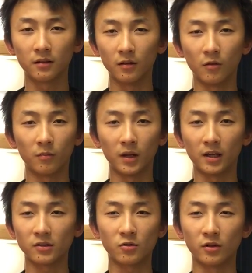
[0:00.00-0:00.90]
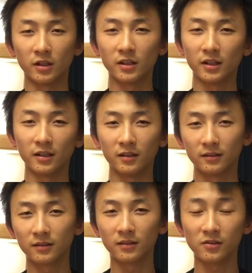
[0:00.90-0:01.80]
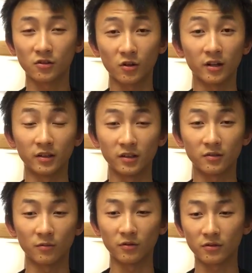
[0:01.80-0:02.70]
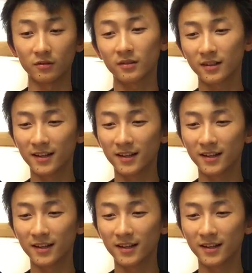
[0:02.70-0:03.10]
long black straight hair, Chinese version,